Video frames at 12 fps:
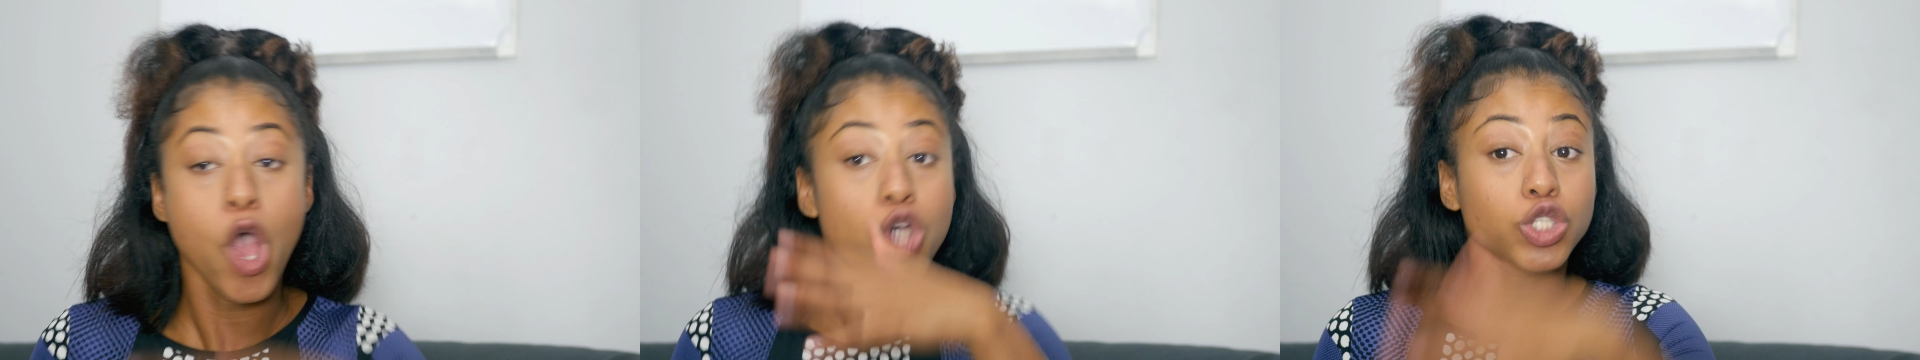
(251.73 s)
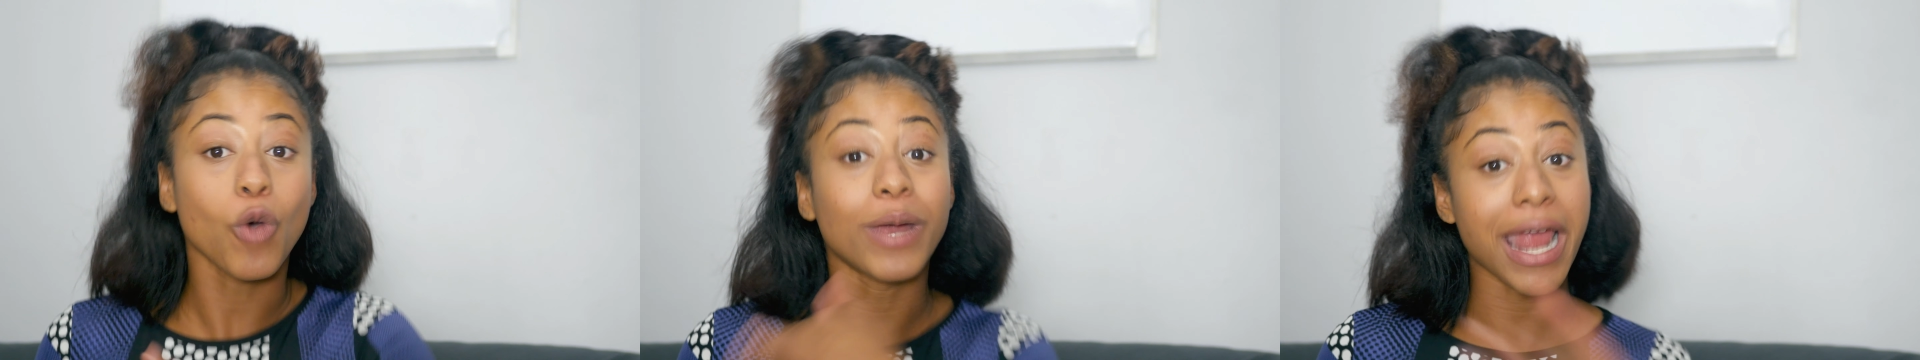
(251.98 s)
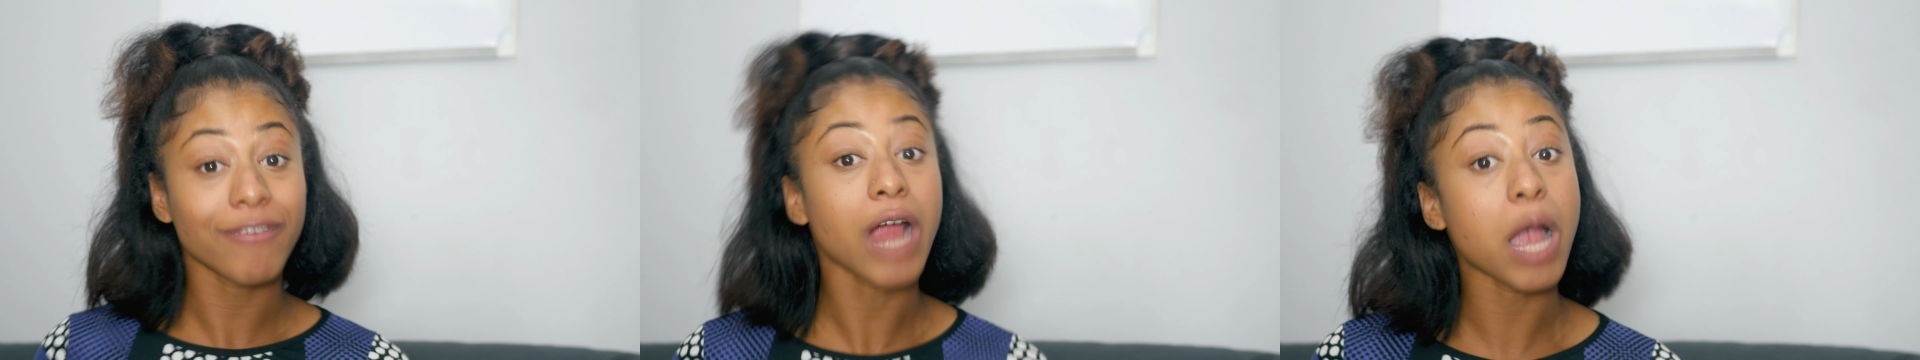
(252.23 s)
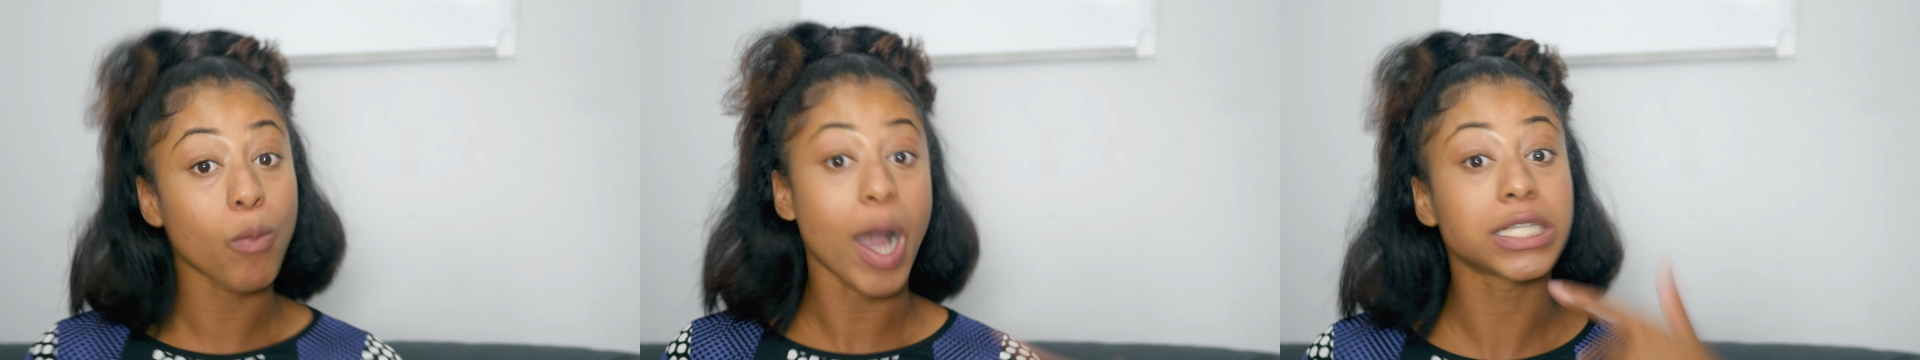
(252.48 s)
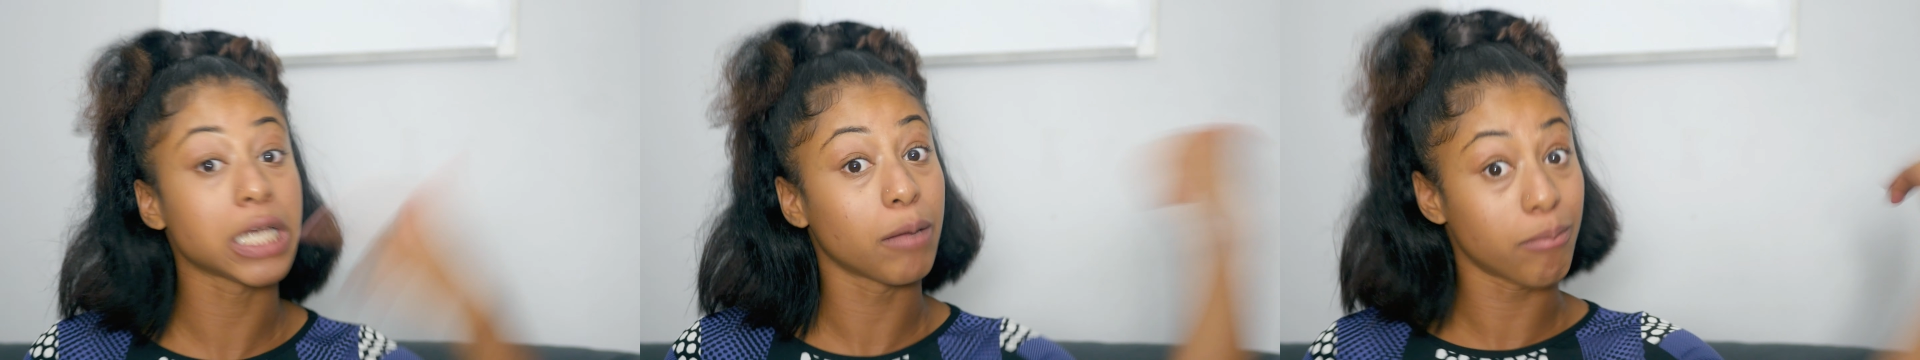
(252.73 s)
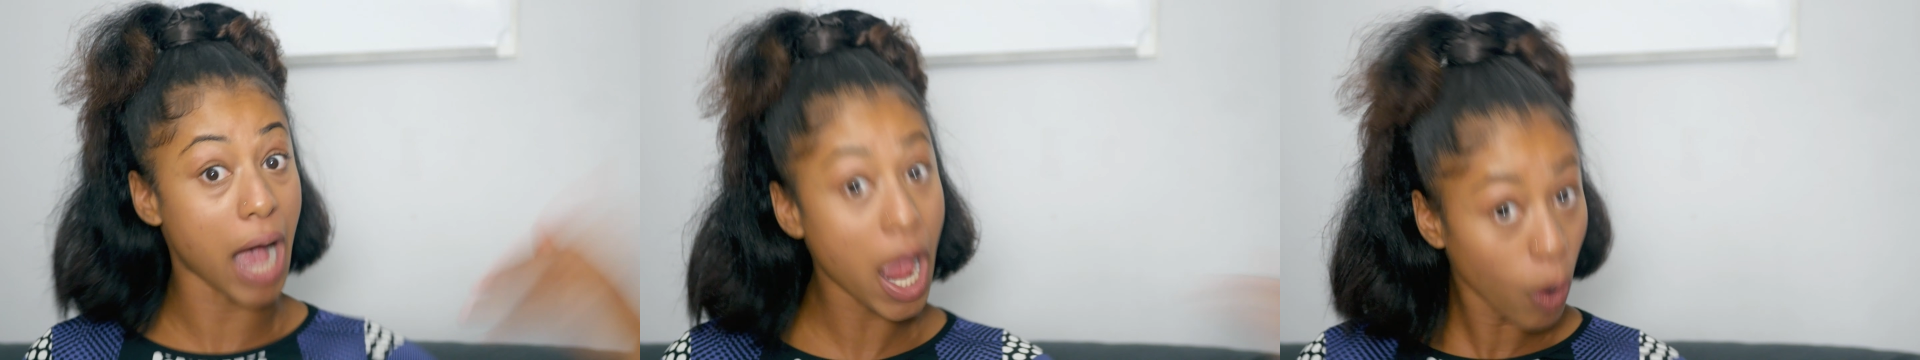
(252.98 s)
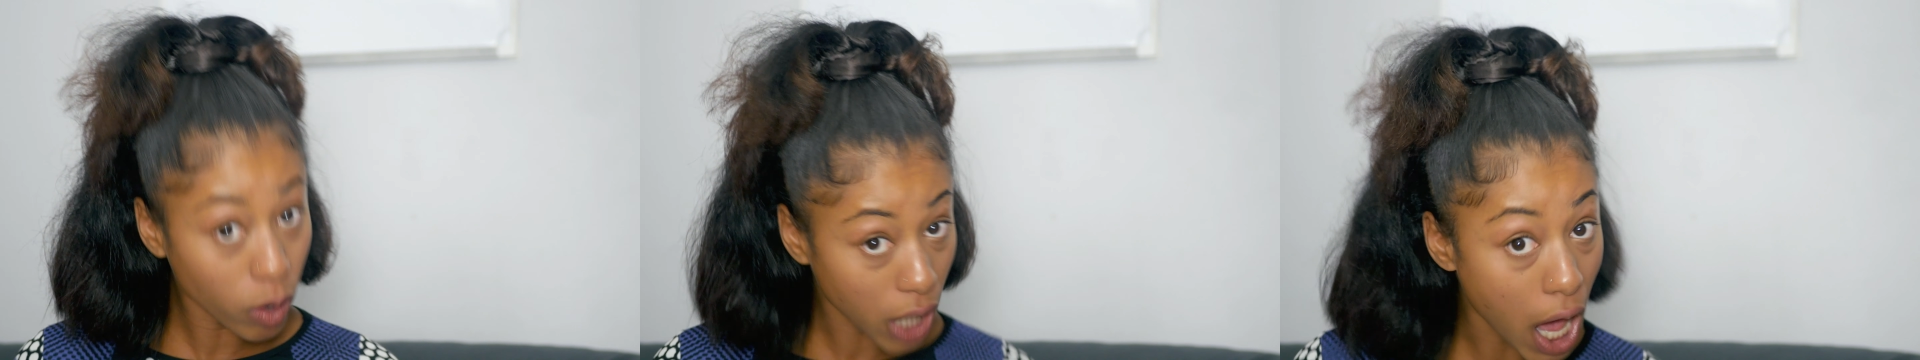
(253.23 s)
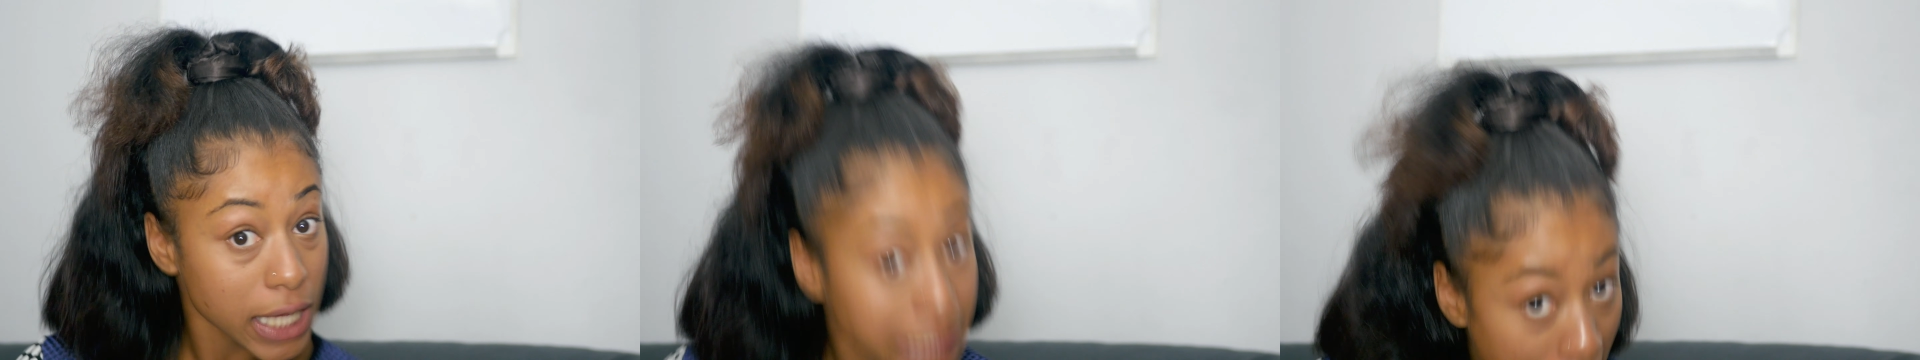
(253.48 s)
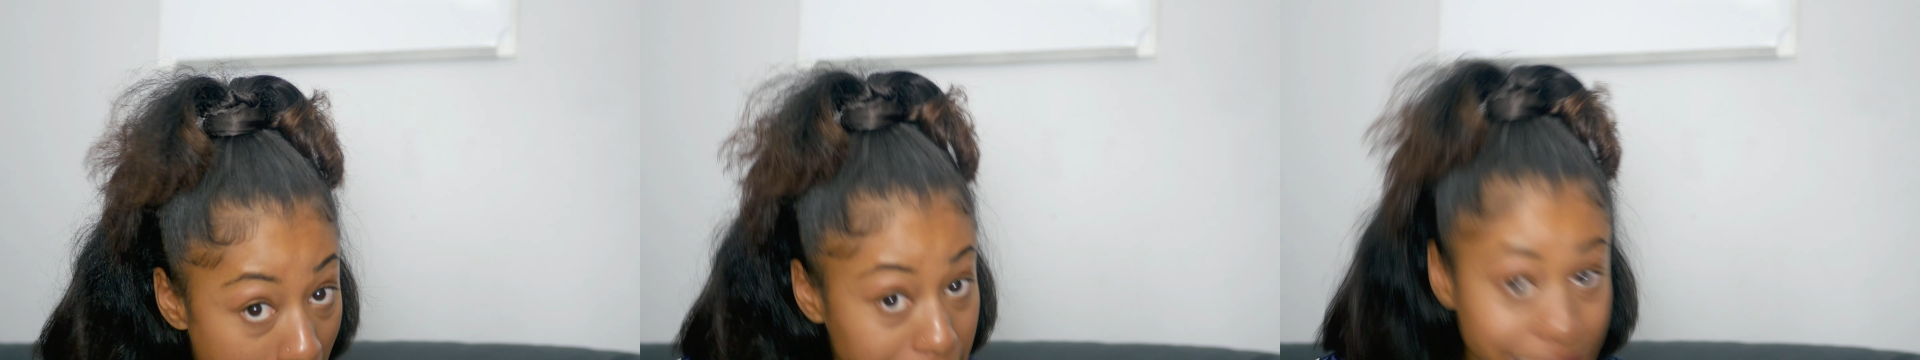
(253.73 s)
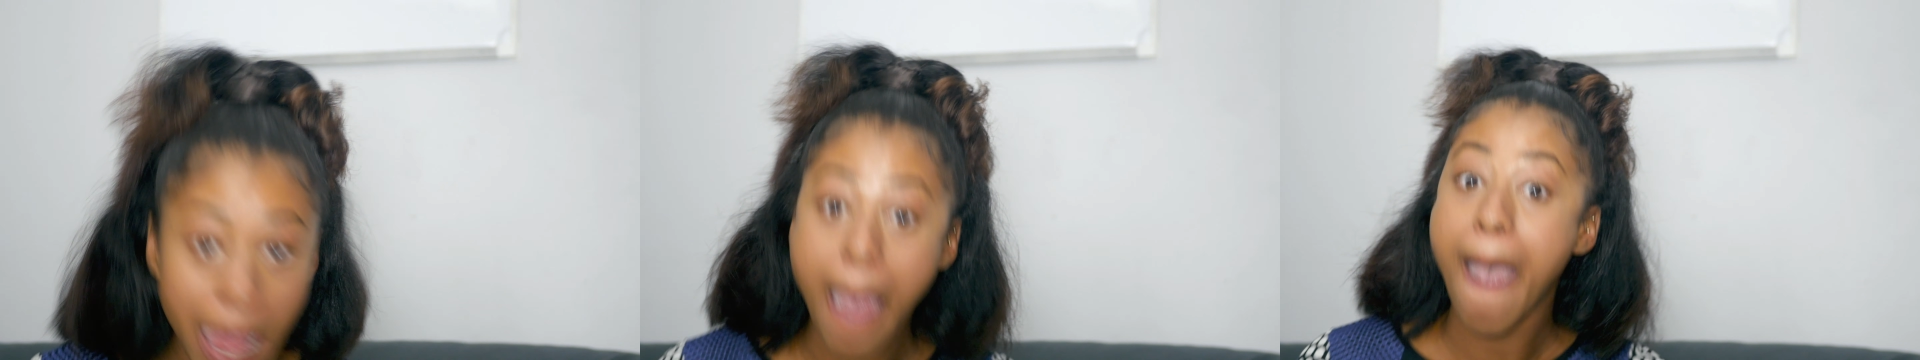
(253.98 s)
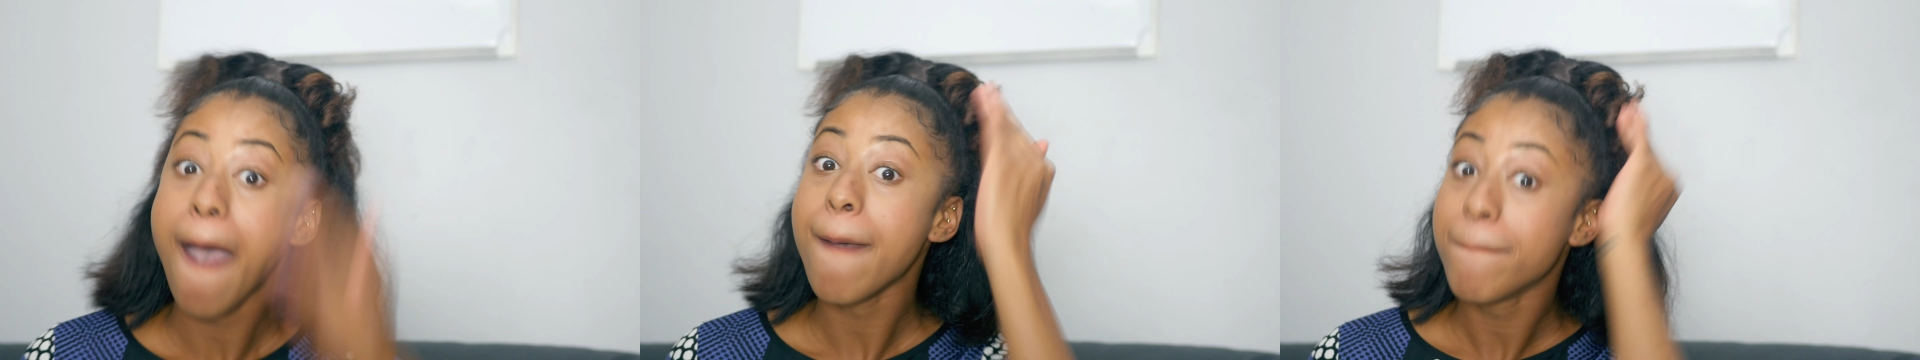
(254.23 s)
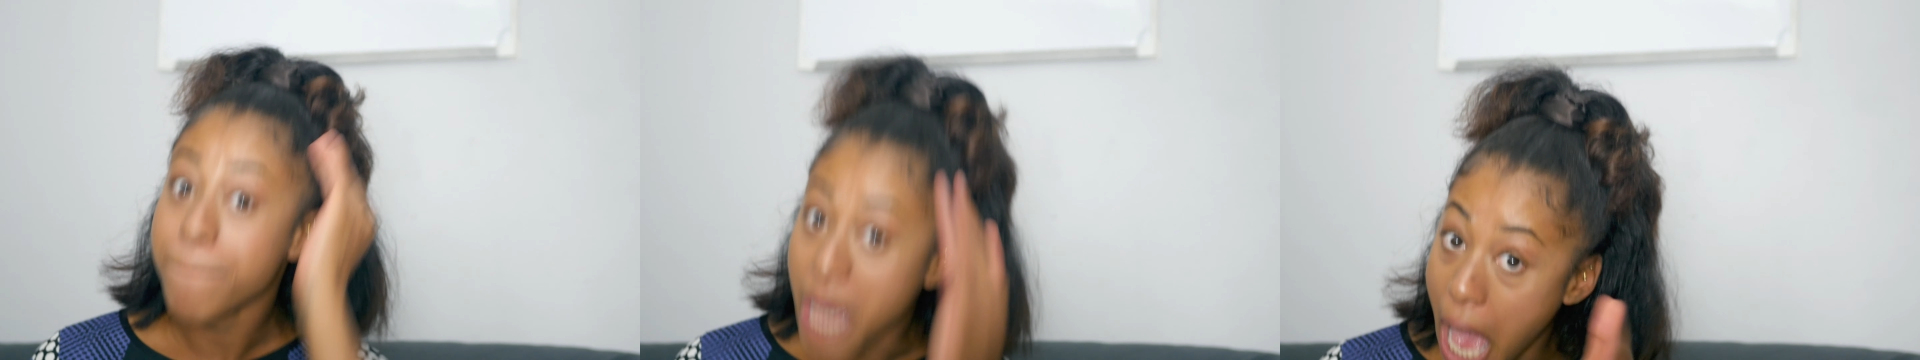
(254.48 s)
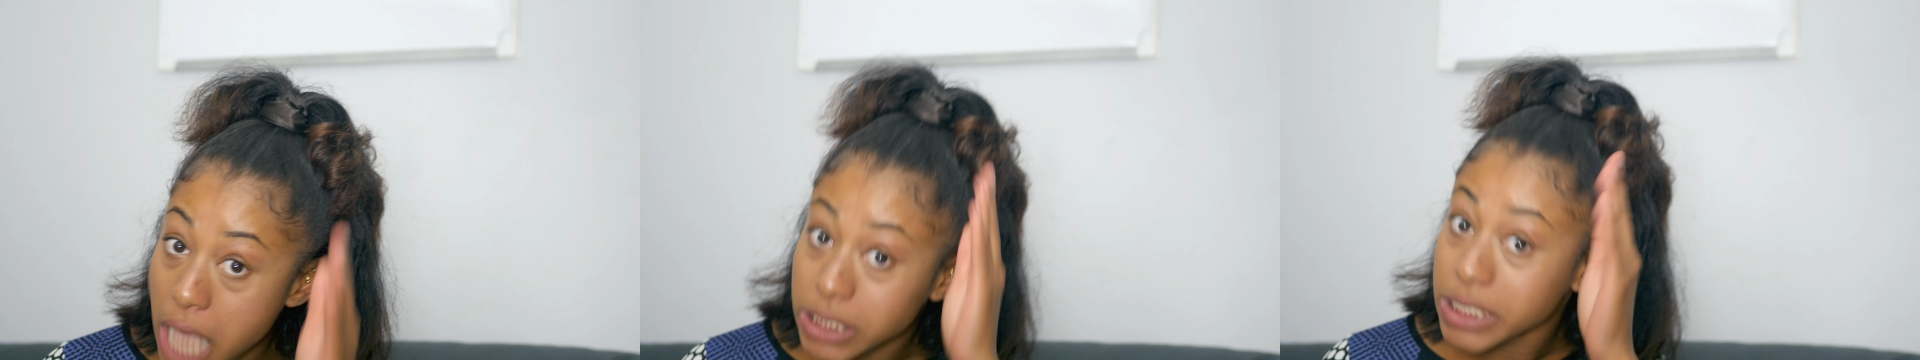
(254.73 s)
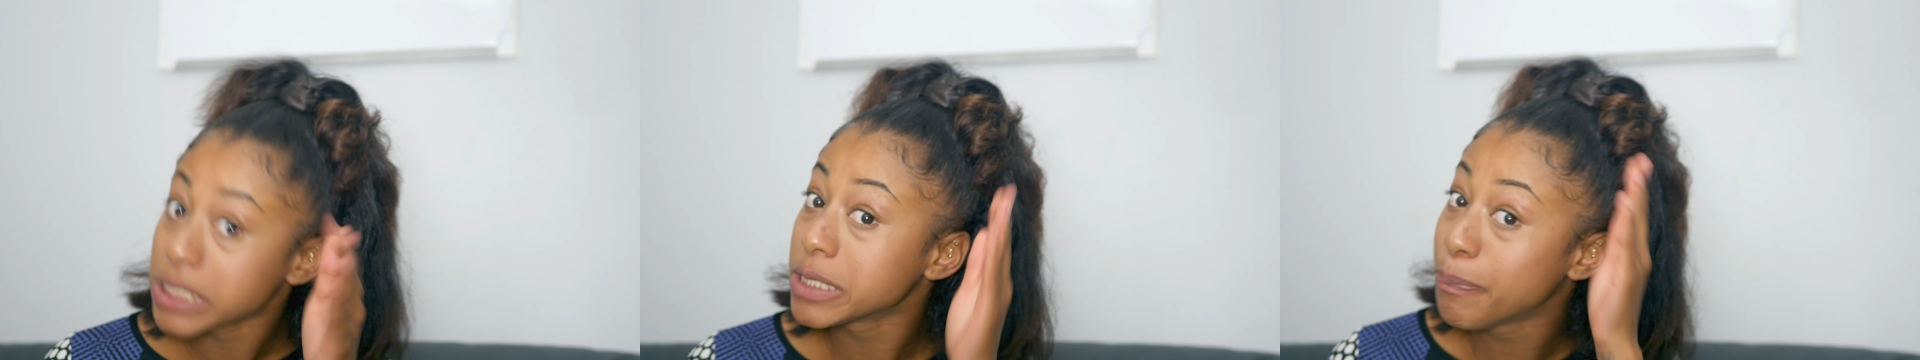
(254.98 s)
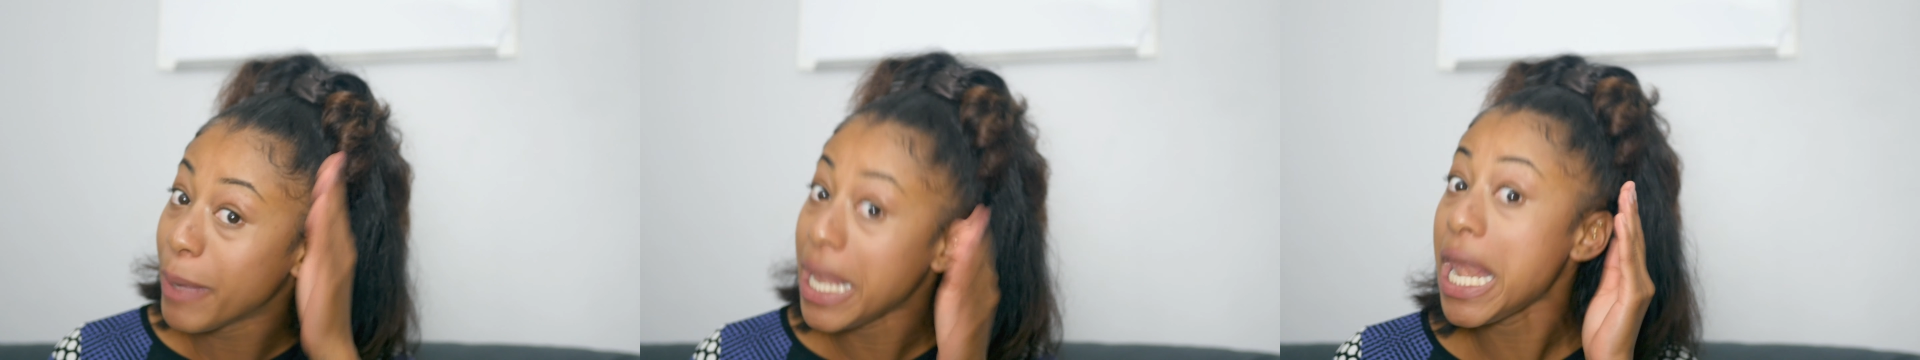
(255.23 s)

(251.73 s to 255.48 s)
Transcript: So whenever I'm watching my own content, best